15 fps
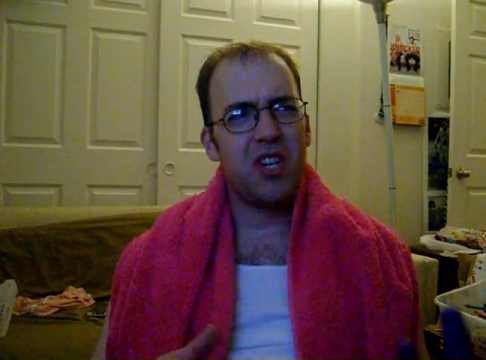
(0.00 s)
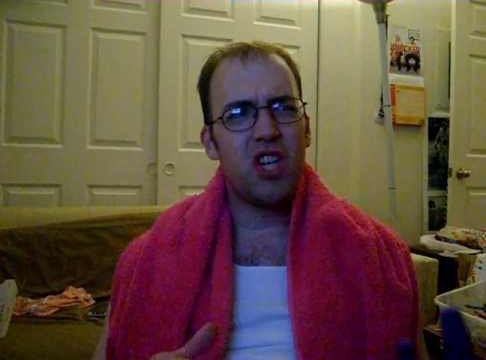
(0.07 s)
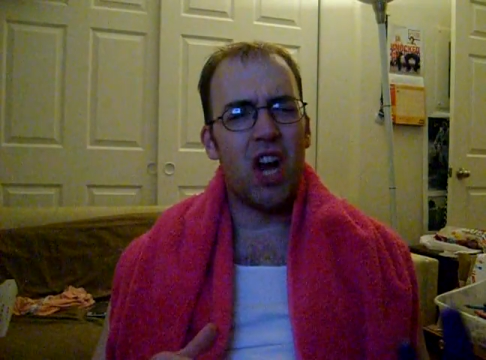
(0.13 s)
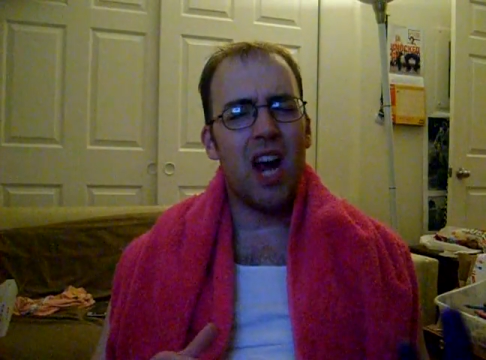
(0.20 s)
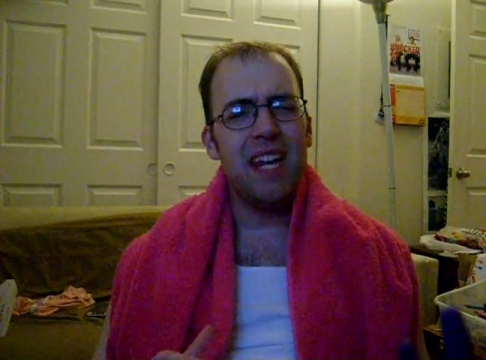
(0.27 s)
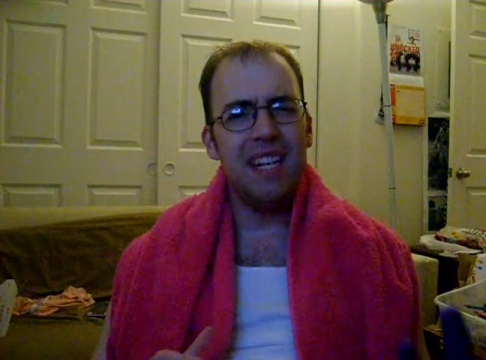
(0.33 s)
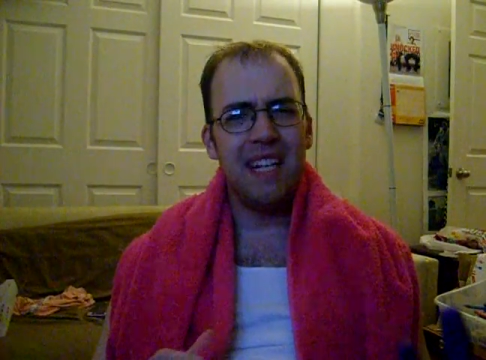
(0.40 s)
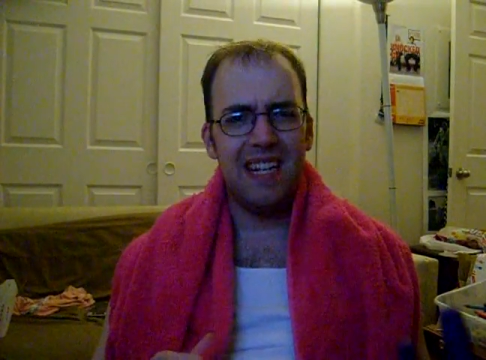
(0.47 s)

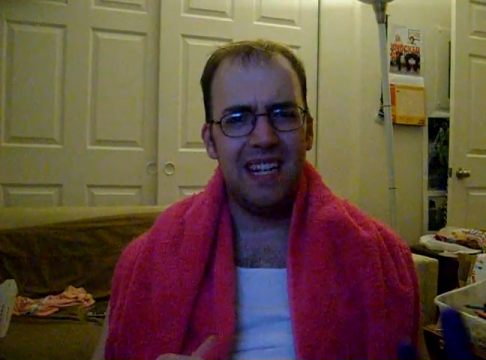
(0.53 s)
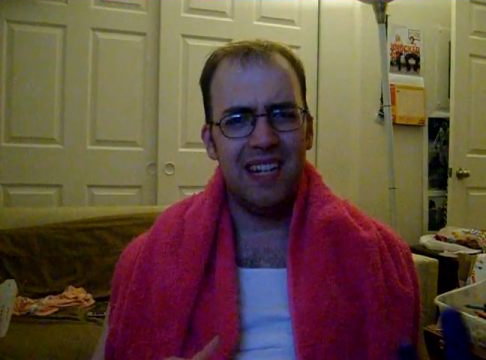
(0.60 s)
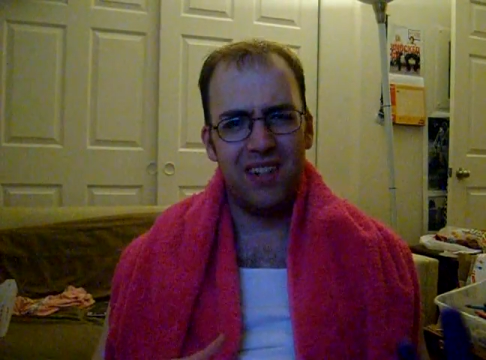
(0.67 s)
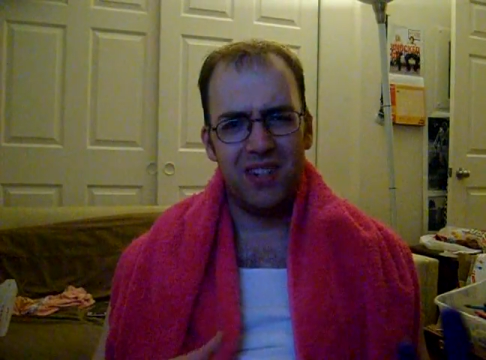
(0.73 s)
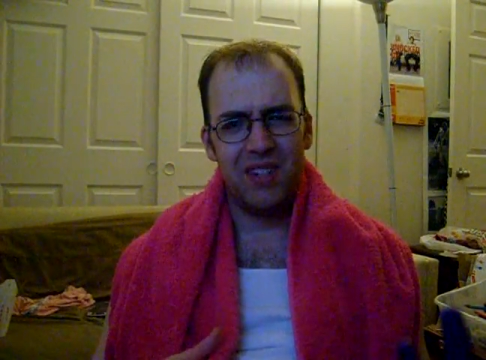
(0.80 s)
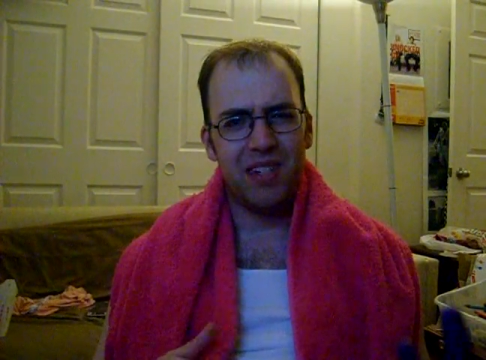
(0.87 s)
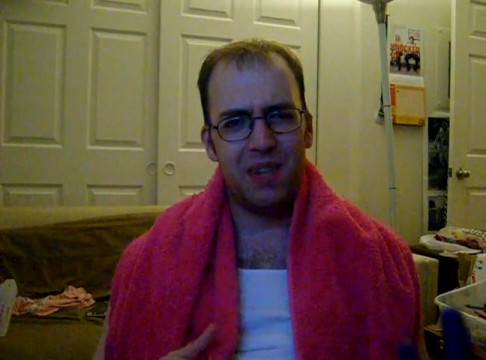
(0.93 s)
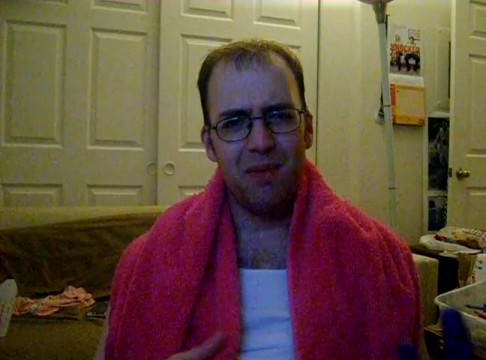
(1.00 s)
Shiny
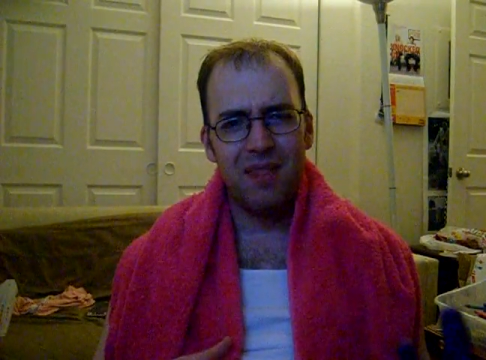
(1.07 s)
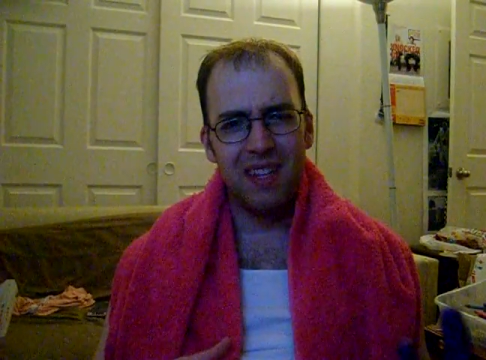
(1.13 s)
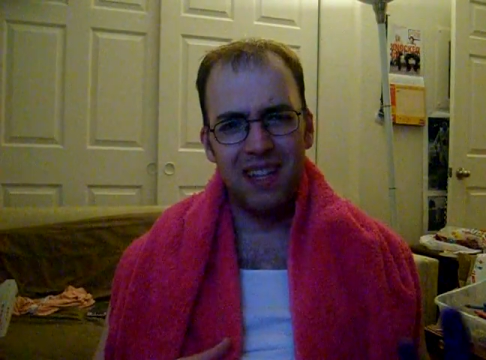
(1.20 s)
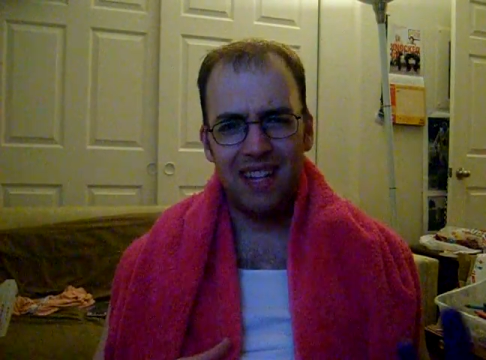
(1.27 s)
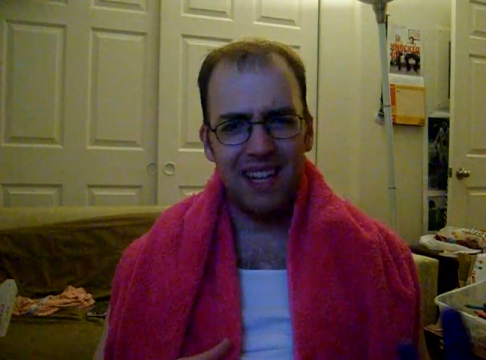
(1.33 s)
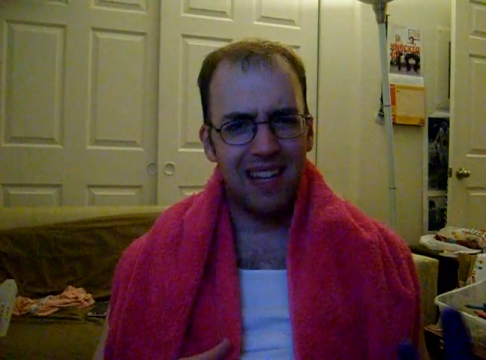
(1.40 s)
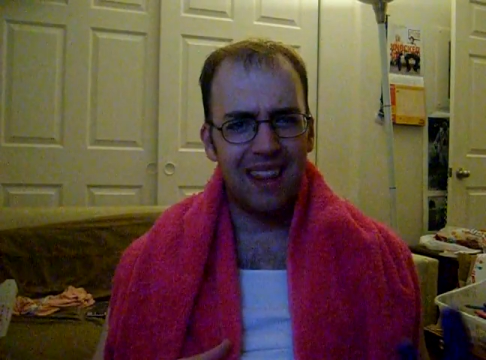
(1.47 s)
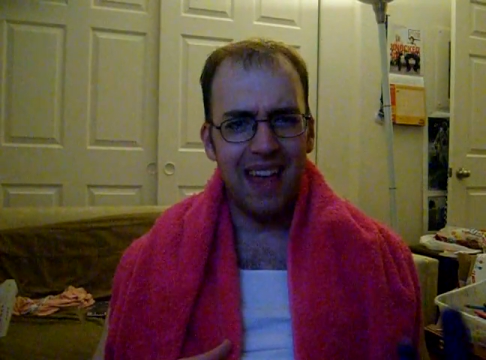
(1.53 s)
or something
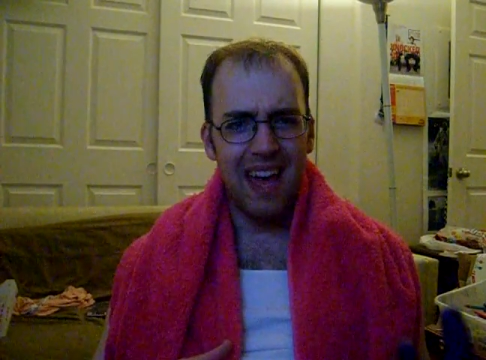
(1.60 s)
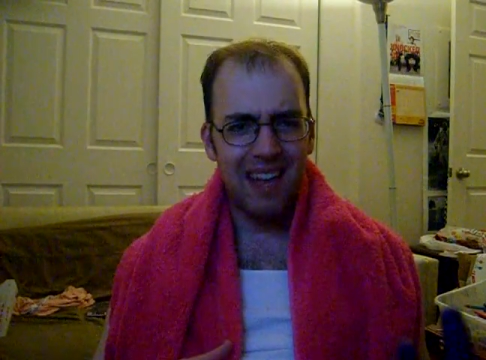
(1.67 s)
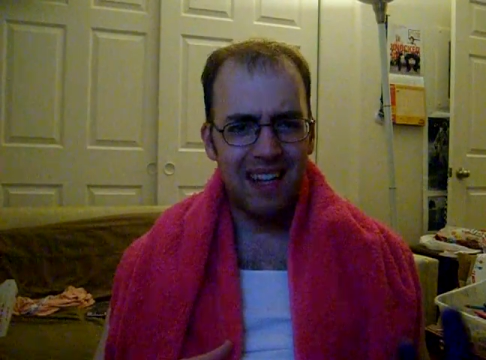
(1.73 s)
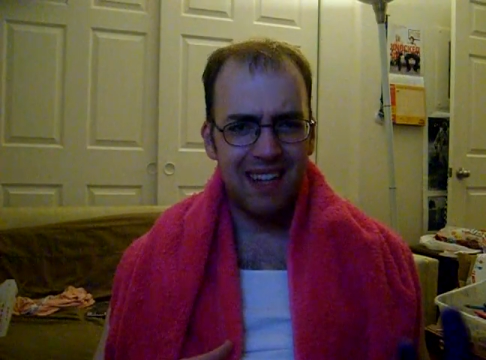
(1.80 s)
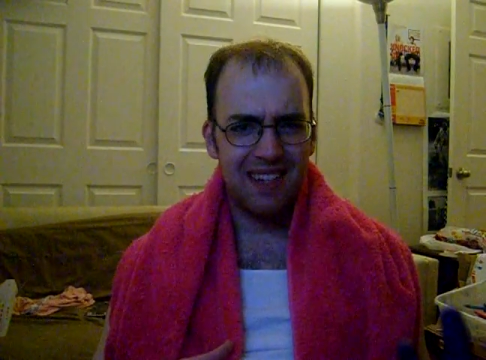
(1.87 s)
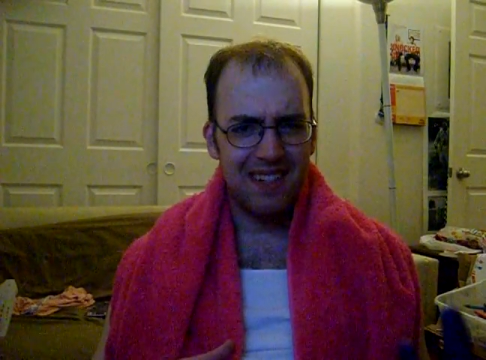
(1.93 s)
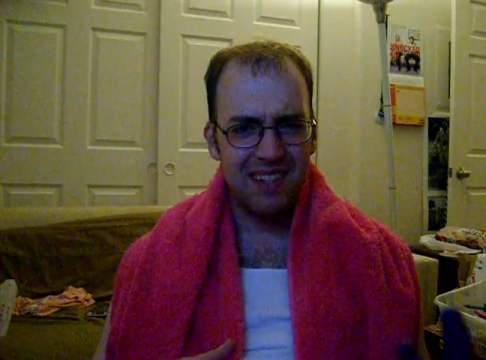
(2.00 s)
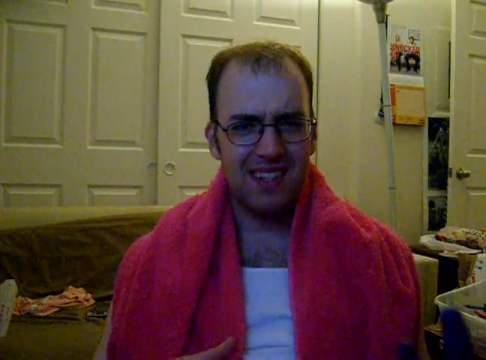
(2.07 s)
like
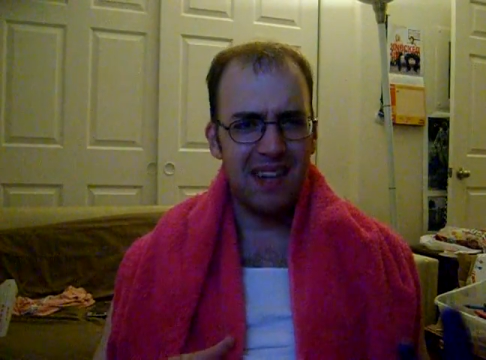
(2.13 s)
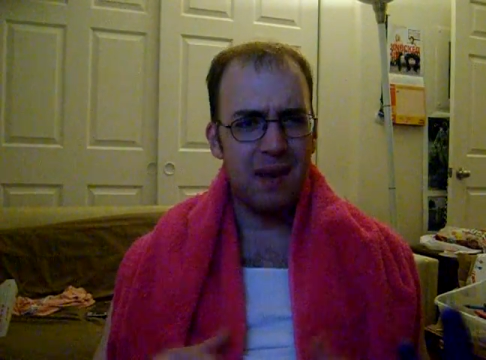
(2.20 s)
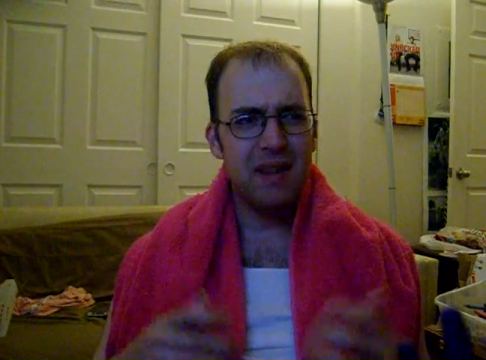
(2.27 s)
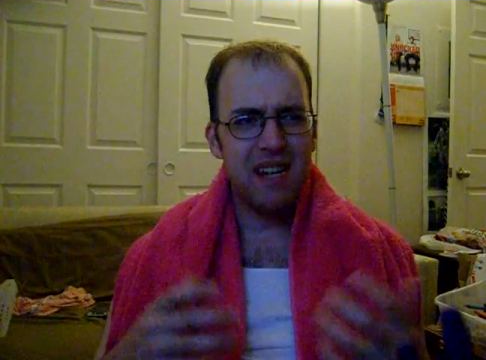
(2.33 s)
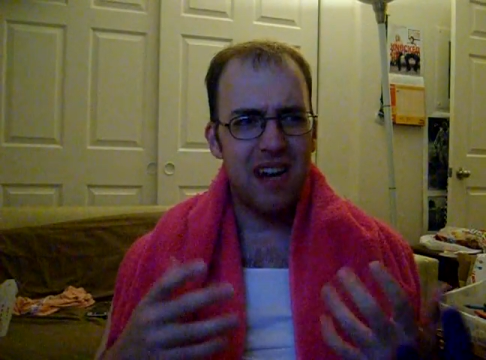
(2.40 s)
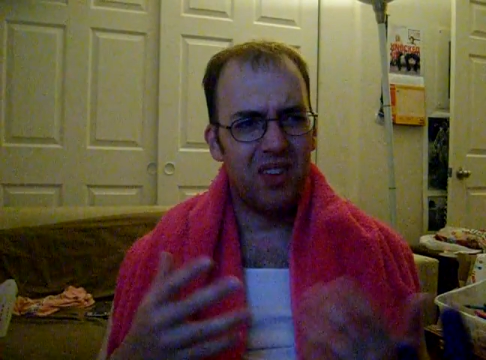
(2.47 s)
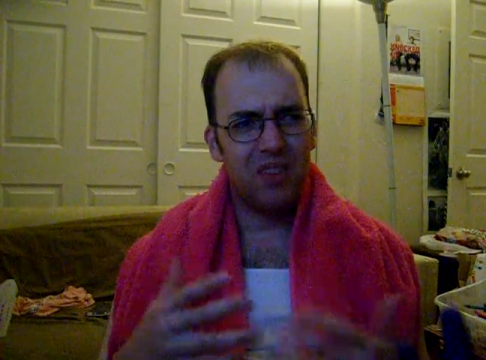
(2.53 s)
that, because, I mean,